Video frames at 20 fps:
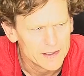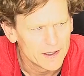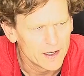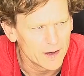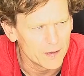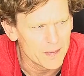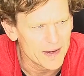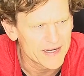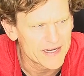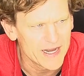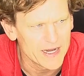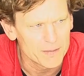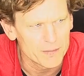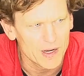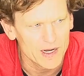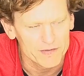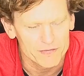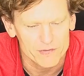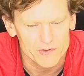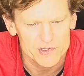Um, I came
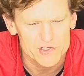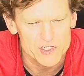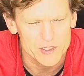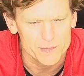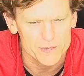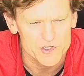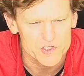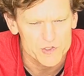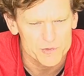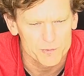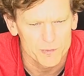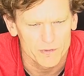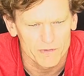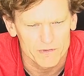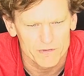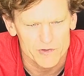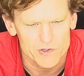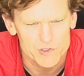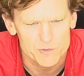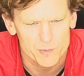by Friendship the,
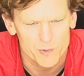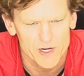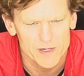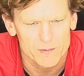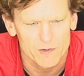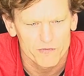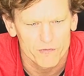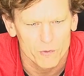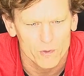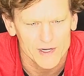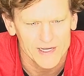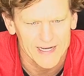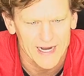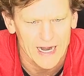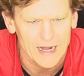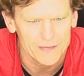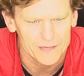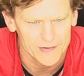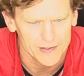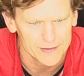sp the spring before he
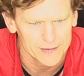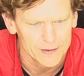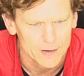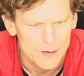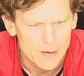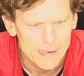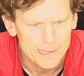got there,